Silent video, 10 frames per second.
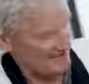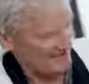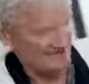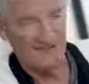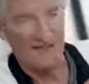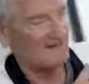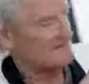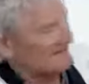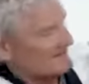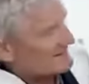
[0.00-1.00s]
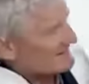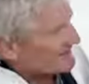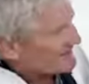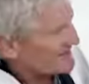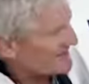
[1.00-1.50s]
either side,
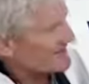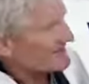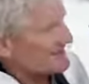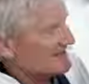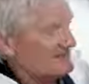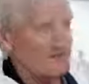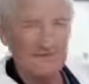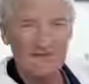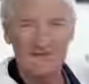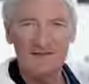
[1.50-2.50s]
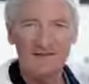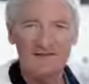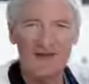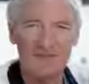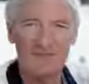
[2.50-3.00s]
down the sides here of
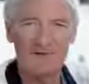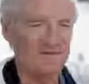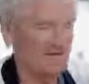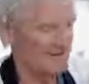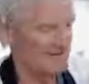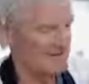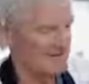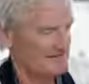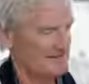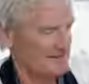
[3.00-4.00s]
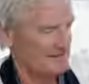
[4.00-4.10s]
the amplifier unit.